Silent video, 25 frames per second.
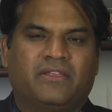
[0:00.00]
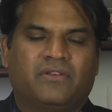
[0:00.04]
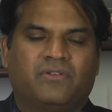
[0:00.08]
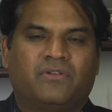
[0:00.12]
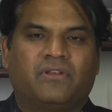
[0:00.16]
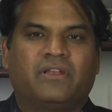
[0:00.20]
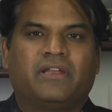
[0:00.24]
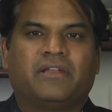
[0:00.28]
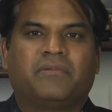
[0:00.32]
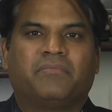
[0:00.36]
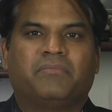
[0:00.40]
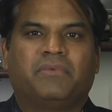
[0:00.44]
you know,
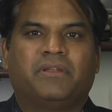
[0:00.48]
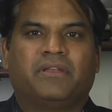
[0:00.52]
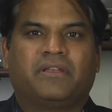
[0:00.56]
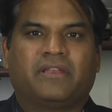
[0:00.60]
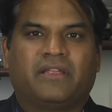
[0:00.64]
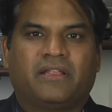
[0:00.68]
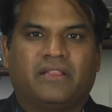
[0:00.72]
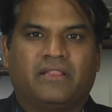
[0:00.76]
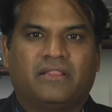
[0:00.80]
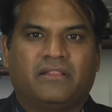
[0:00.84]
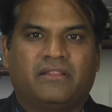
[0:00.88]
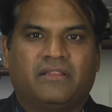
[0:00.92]
let me
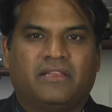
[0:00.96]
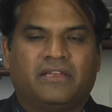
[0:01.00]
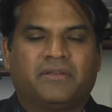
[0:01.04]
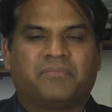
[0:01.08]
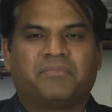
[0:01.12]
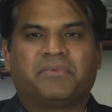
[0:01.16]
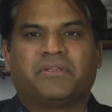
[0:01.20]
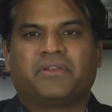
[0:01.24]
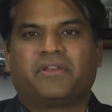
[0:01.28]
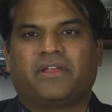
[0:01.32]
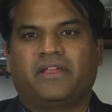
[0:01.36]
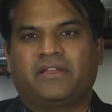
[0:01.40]

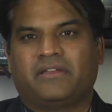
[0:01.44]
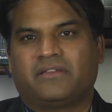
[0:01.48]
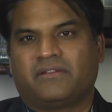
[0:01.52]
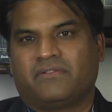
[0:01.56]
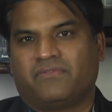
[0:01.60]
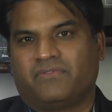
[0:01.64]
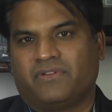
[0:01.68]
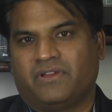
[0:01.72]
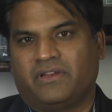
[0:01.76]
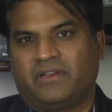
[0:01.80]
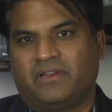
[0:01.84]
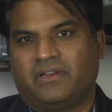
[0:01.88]
write
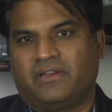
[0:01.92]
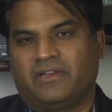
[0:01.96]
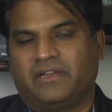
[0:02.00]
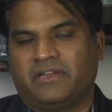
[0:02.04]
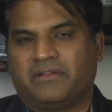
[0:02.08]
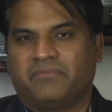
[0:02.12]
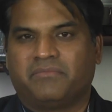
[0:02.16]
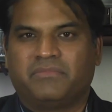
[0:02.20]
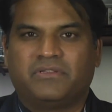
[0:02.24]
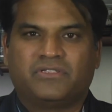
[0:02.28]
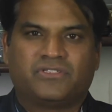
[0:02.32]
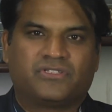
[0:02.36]
a will,
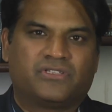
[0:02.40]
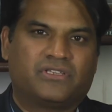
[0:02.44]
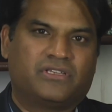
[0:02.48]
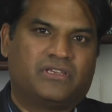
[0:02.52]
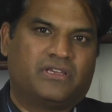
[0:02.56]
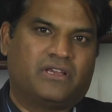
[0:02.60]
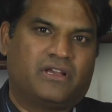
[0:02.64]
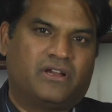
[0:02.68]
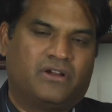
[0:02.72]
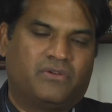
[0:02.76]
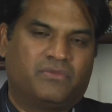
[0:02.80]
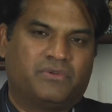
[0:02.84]
let me
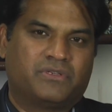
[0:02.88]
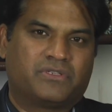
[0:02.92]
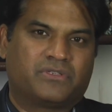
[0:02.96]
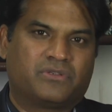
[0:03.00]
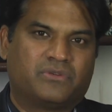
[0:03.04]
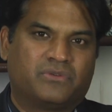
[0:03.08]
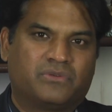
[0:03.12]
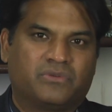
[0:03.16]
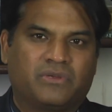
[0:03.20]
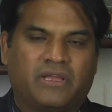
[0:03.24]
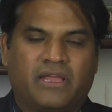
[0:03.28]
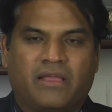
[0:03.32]
see how it's
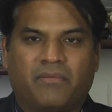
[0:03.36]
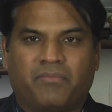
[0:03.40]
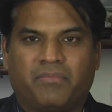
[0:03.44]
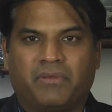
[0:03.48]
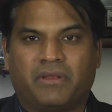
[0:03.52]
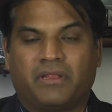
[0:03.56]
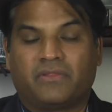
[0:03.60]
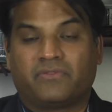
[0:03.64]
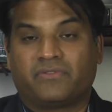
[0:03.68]
going to happen,